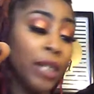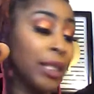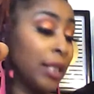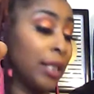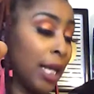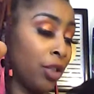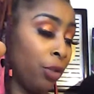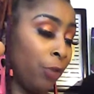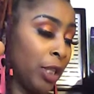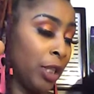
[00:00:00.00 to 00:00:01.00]
not too
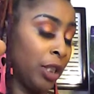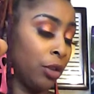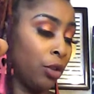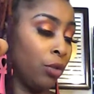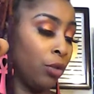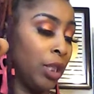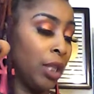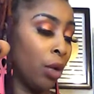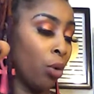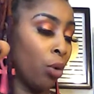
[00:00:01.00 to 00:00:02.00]
fussy or too detail
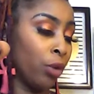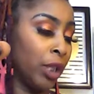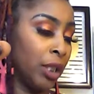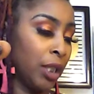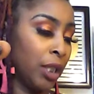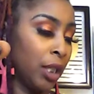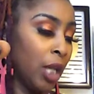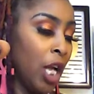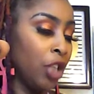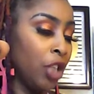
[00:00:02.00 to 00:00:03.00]
oriented.
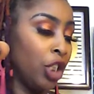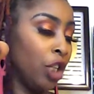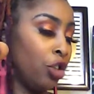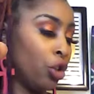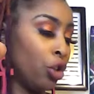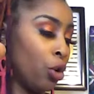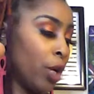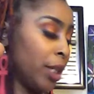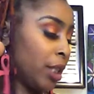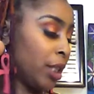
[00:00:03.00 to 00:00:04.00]
She enjoys the
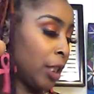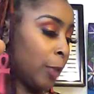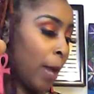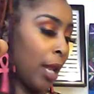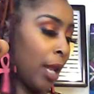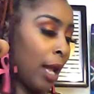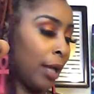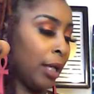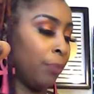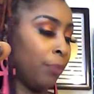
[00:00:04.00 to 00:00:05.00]
spotlight,
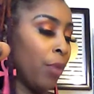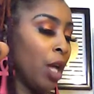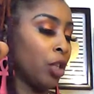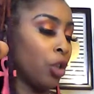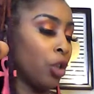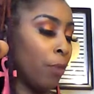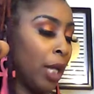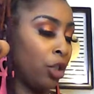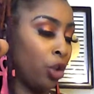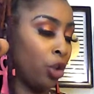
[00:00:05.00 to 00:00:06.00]
so make
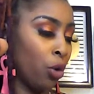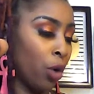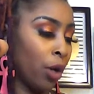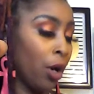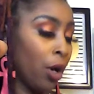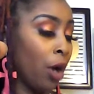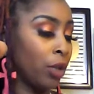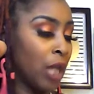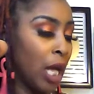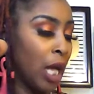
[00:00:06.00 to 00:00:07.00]
sure her
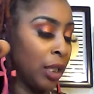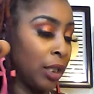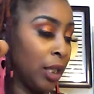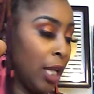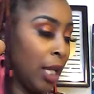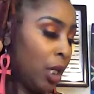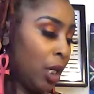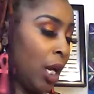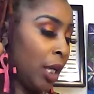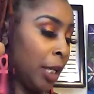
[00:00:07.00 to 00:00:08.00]
talents and energy
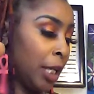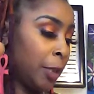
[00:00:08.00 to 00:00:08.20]
gets